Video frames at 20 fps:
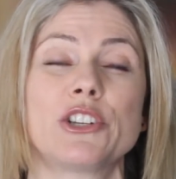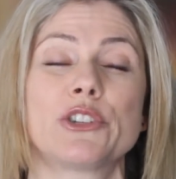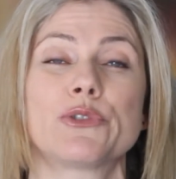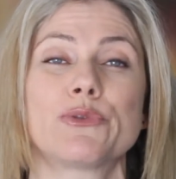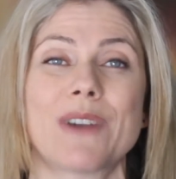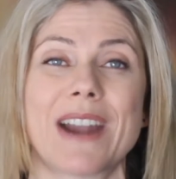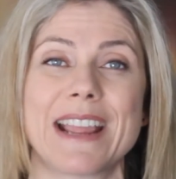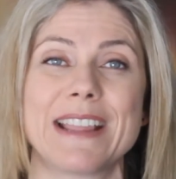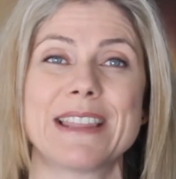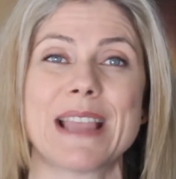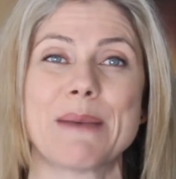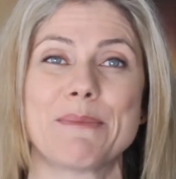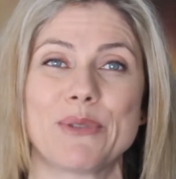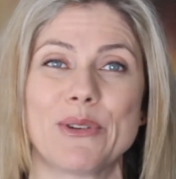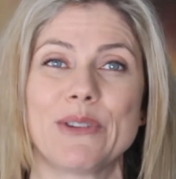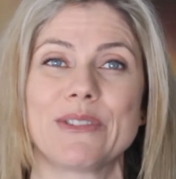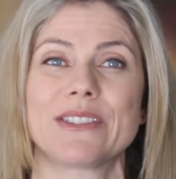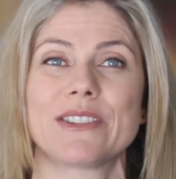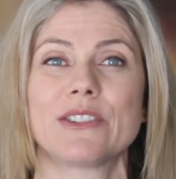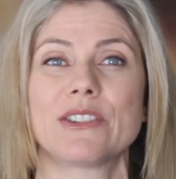train that
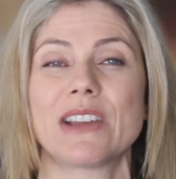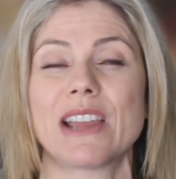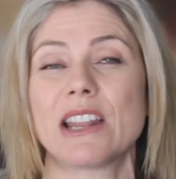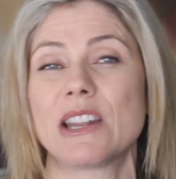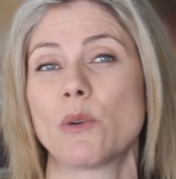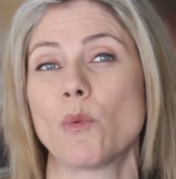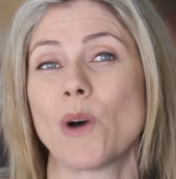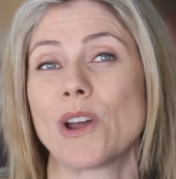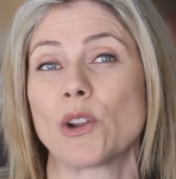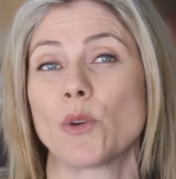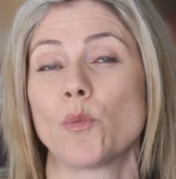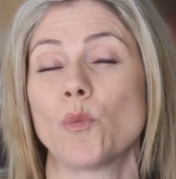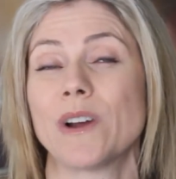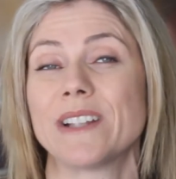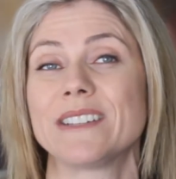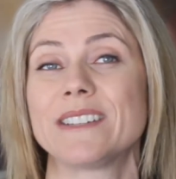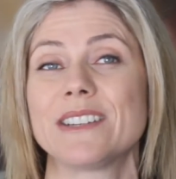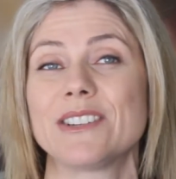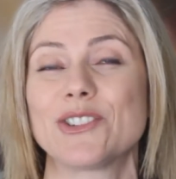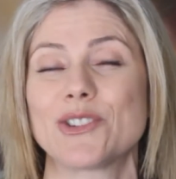person in a
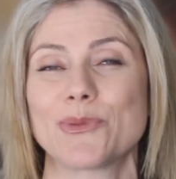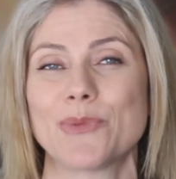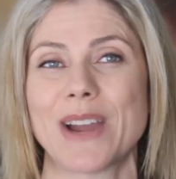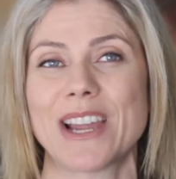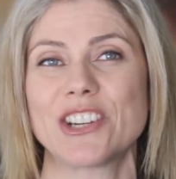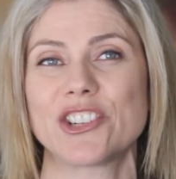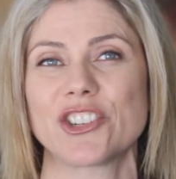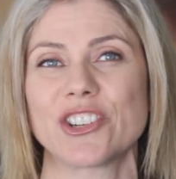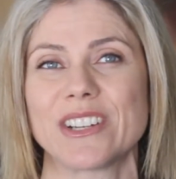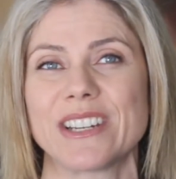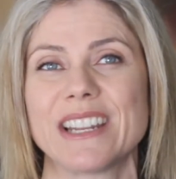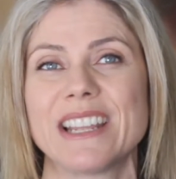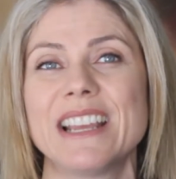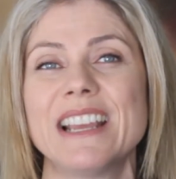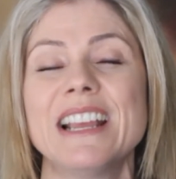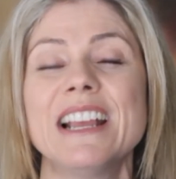one-on-one situation.